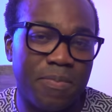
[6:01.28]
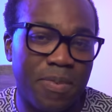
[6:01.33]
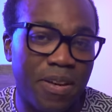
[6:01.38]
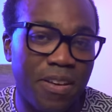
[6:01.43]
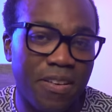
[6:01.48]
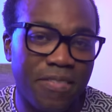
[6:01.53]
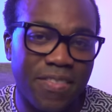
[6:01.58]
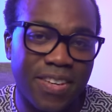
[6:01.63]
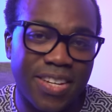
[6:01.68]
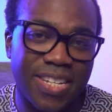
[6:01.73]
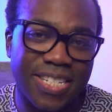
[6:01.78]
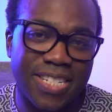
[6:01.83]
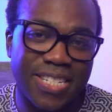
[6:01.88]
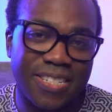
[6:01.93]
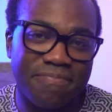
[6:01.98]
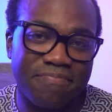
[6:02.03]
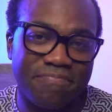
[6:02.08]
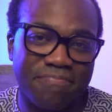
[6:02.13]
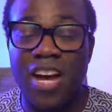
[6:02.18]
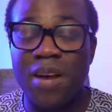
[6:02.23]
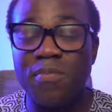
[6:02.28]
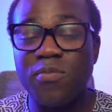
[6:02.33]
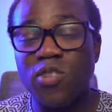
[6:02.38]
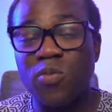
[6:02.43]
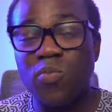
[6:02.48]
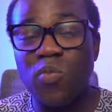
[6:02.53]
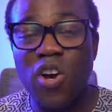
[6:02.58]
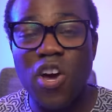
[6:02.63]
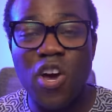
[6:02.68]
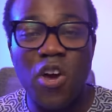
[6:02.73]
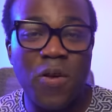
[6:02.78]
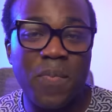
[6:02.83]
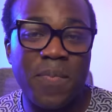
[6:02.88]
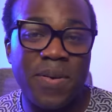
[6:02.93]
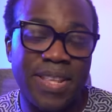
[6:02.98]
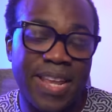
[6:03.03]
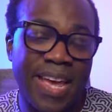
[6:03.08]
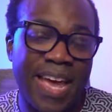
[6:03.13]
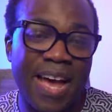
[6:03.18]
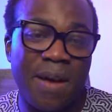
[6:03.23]
perfect. I'm somewhat
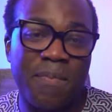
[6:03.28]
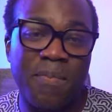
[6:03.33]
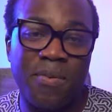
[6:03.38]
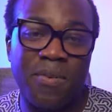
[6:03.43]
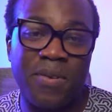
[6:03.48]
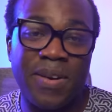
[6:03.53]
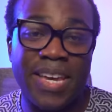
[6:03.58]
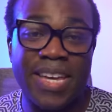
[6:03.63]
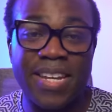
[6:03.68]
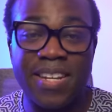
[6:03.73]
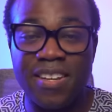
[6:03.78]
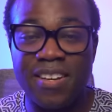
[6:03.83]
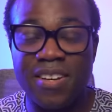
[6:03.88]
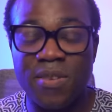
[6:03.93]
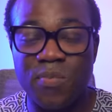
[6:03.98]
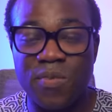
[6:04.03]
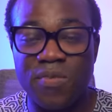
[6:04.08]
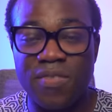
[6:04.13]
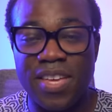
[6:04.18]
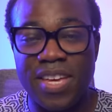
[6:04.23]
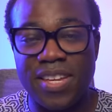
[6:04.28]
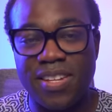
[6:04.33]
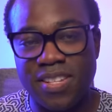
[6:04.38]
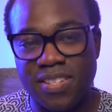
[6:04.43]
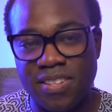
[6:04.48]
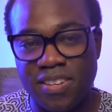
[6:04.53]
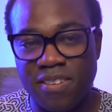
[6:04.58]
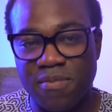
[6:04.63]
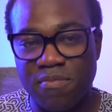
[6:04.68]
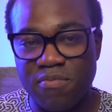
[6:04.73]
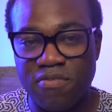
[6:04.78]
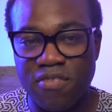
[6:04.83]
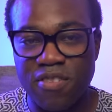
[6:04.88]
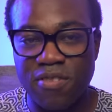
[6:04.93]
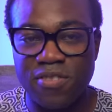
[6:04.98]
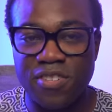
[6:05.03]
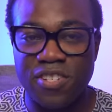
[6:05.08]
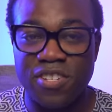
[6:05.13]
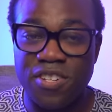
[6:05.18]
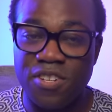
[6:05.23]
hoping that Apple, in line with their design
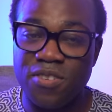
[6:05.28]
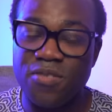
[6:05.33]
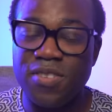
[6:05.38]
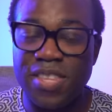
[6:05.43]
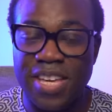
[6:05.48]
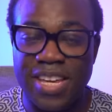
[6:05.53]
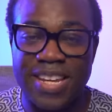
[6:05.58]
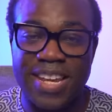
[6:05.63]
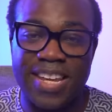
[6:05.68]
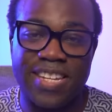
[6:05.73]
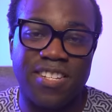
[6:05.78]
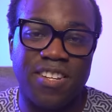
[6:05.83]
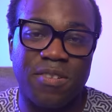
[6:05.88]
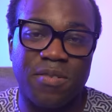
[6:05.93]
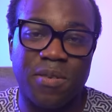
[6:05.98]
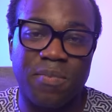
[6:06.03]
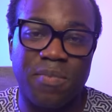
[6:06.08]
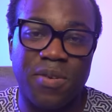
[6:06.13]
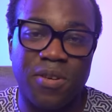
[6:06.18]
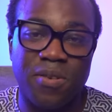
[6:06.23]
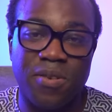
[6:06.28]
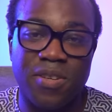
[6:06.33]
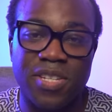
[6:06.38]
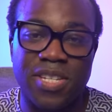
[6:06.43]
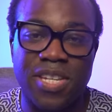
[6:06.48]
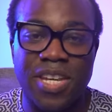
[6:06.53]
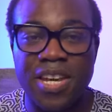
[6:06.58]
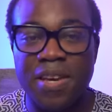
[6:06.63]
approach to their desktop computers,